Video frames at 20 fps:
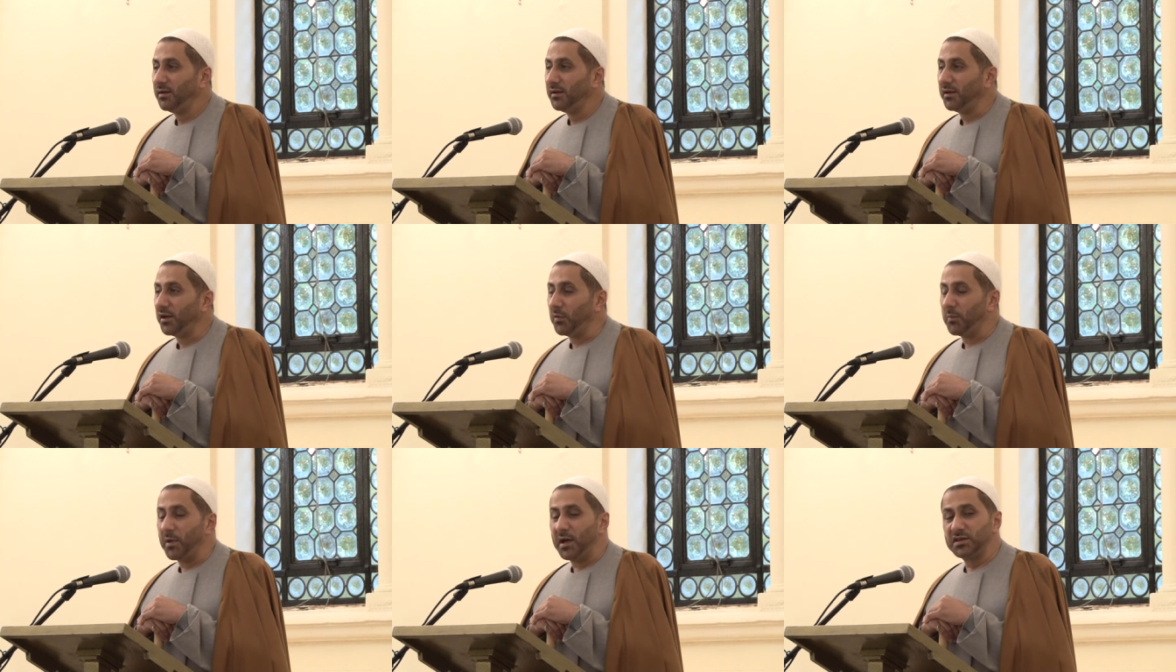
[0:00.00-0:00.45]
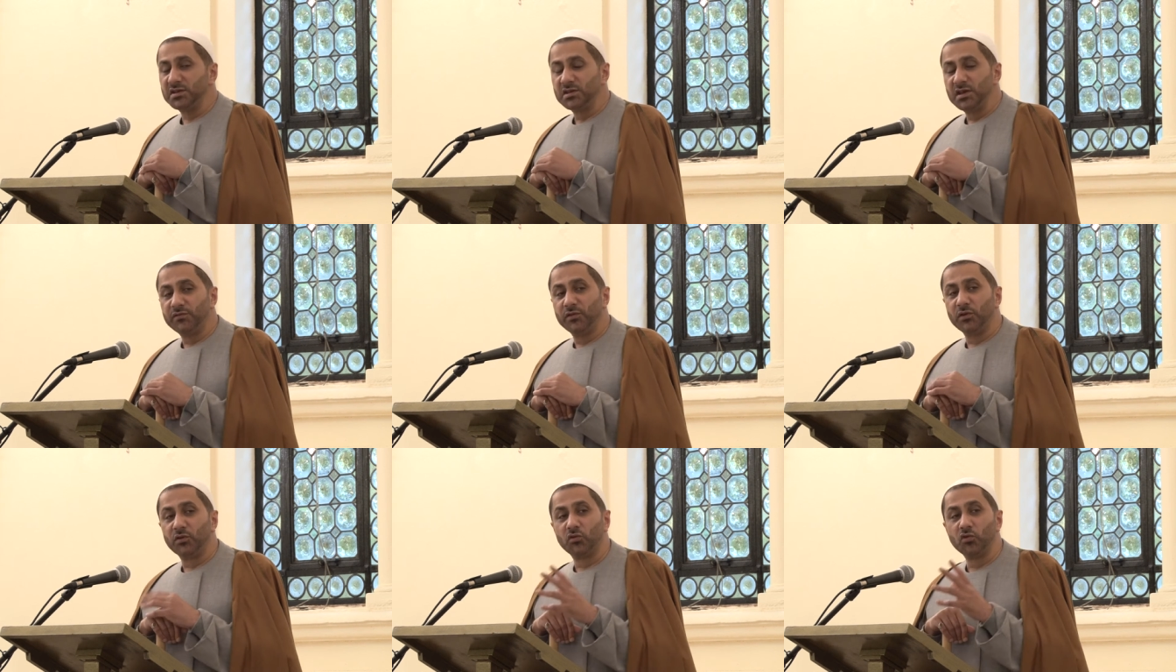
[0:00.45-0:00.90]
imagine
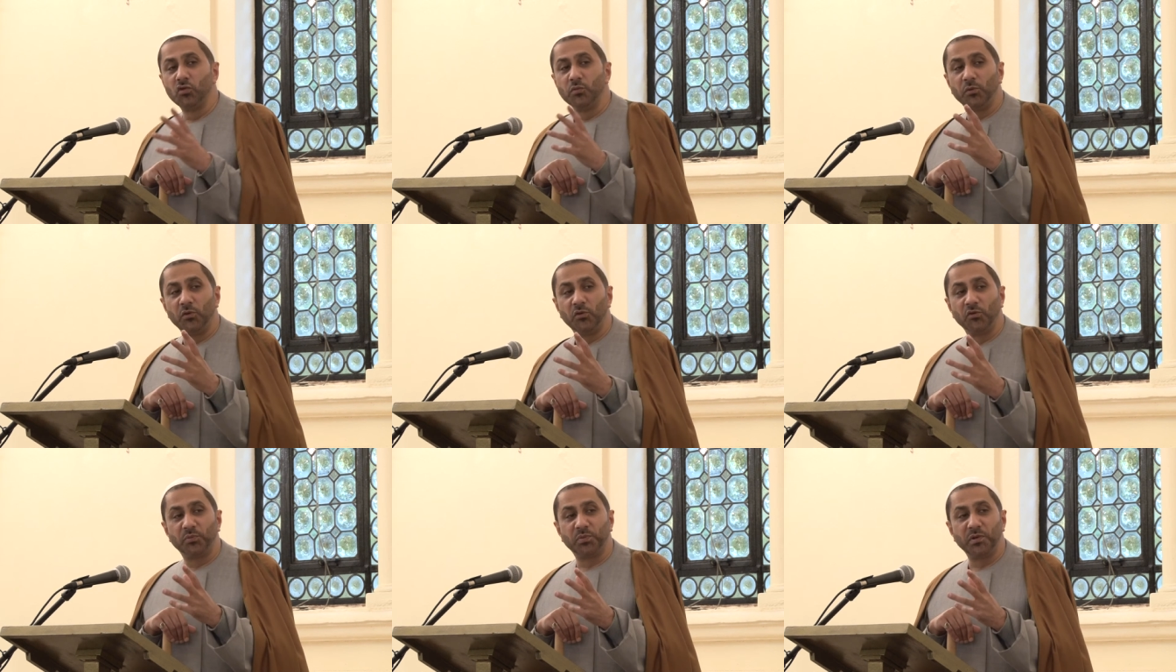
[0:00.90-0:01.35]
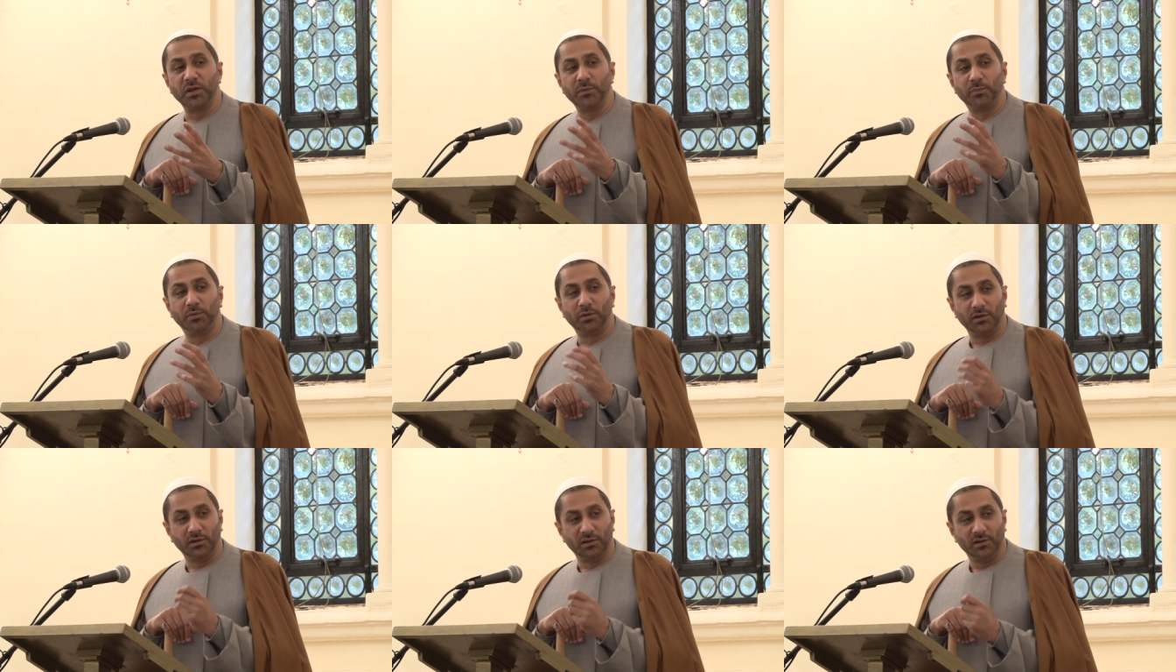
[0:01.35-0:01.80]
if a group of
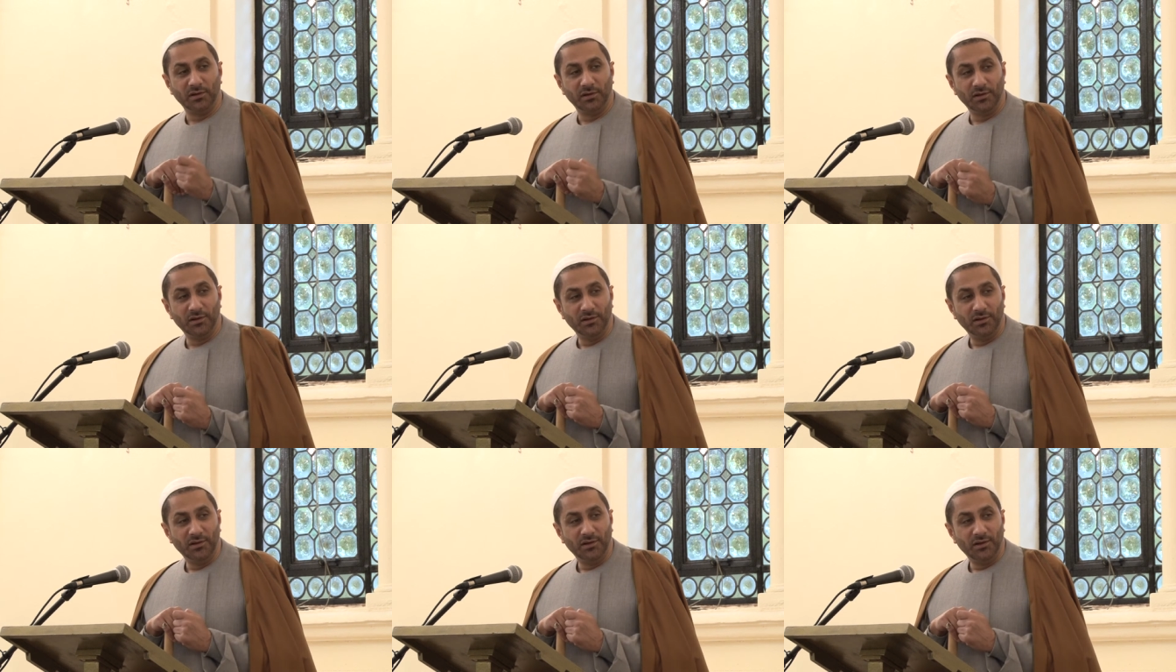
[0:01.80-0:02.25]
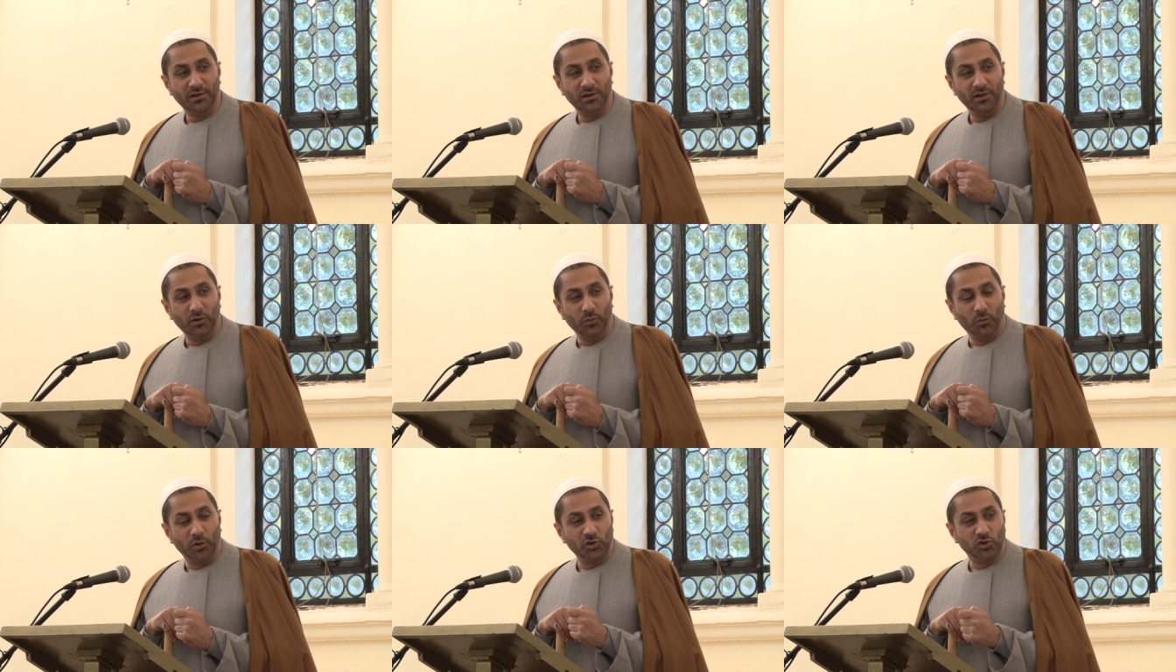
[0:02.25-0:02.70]
people
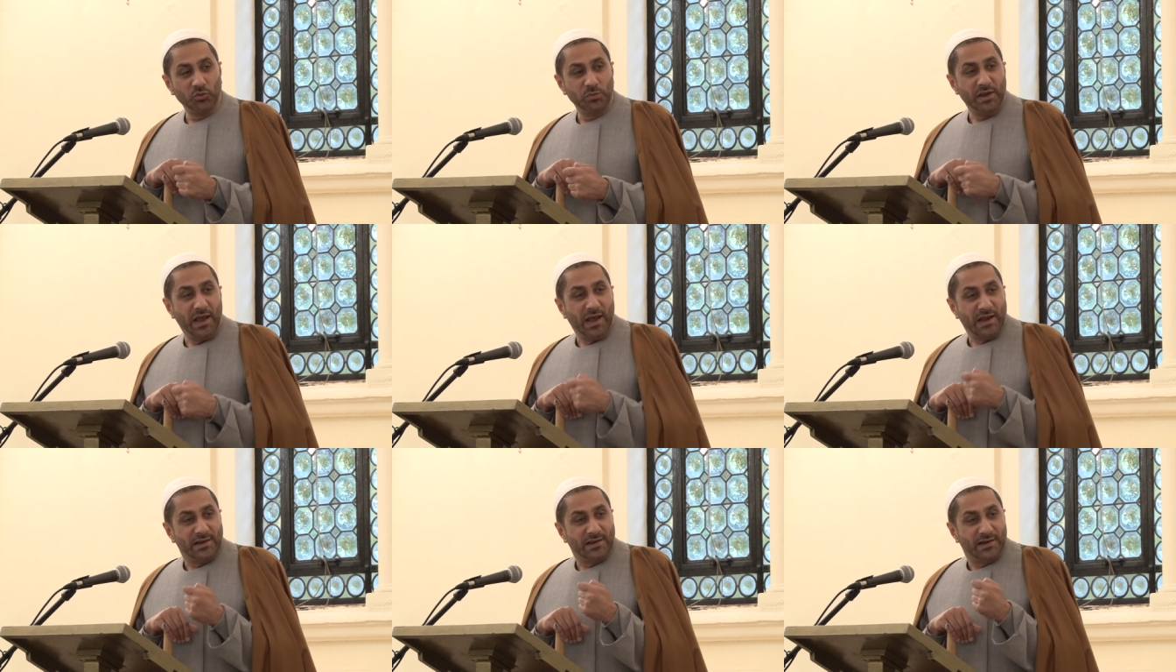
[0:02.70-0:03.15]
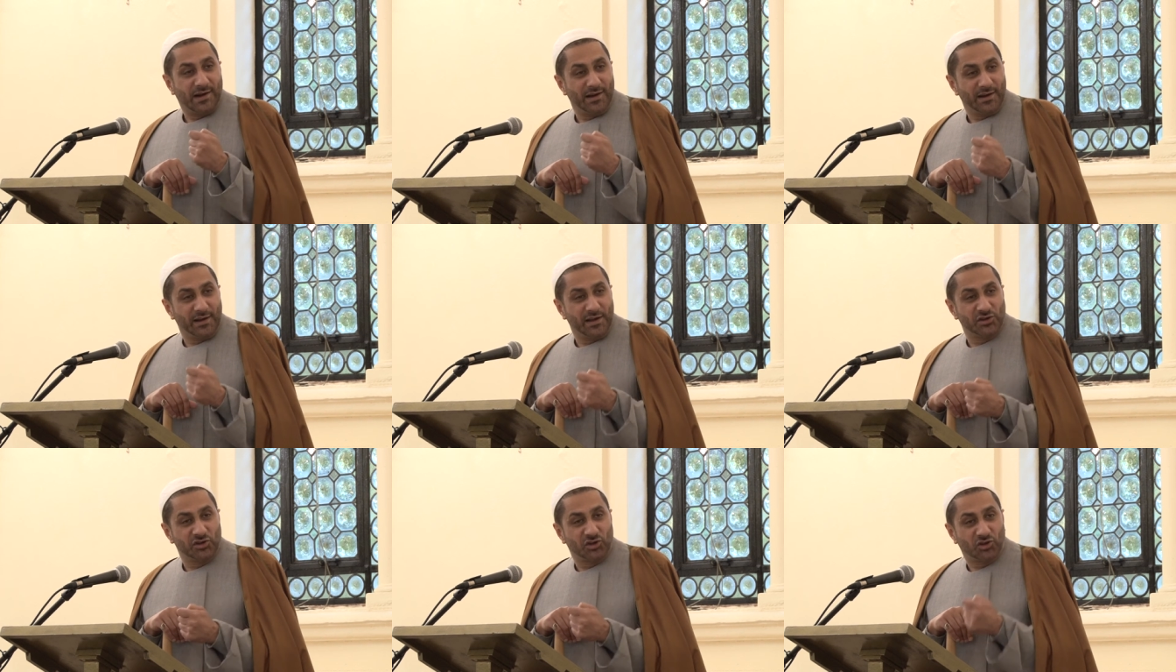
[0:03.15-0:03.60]
were to be
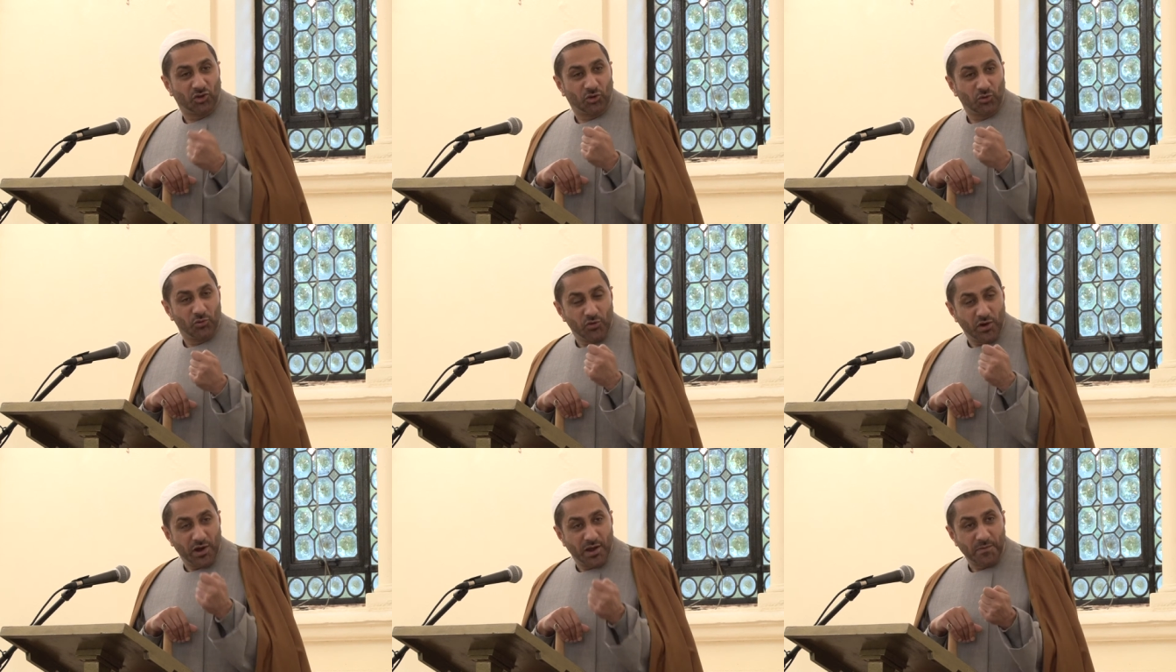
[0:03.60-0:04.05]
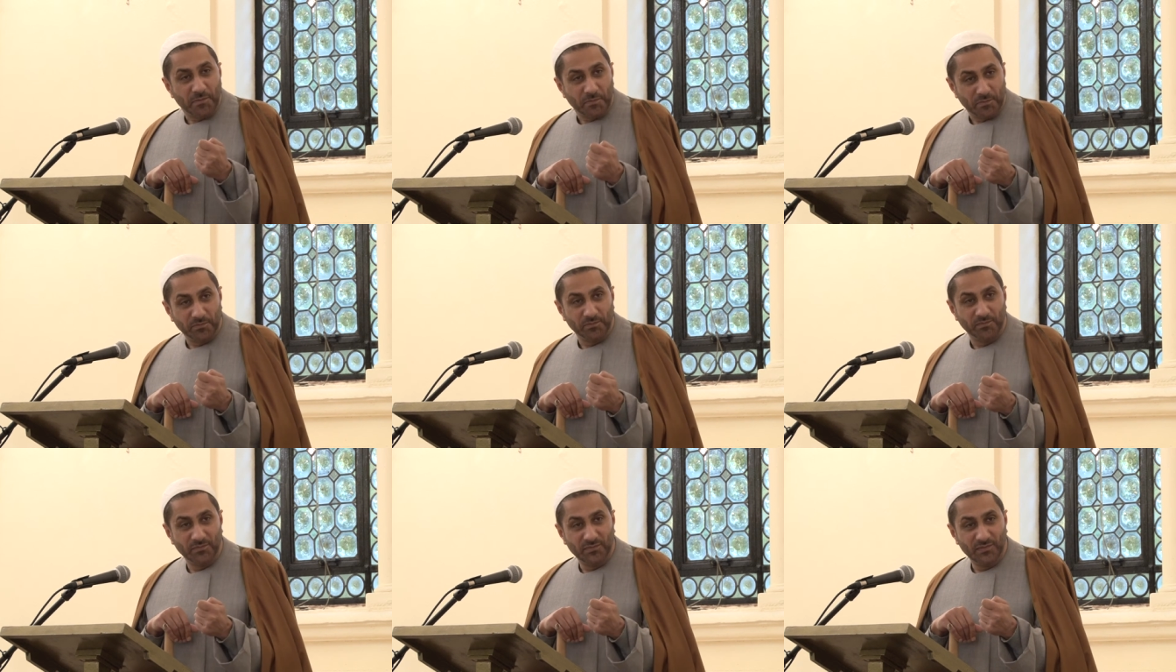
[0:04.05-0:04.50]
encouraged through
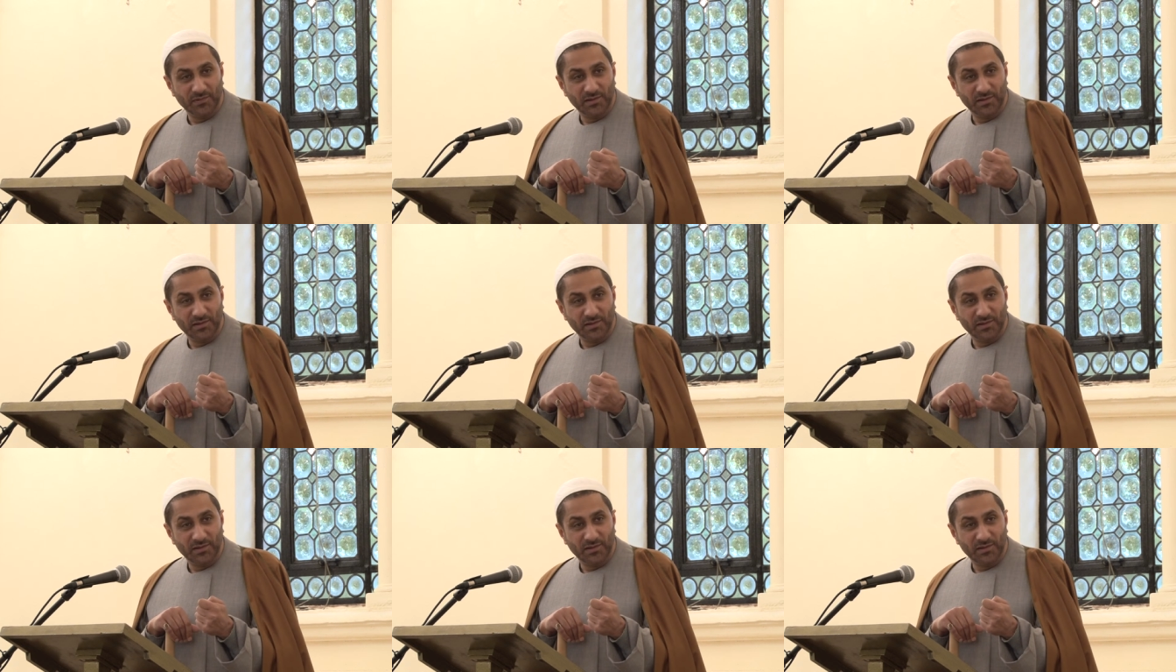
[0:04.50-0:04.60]
him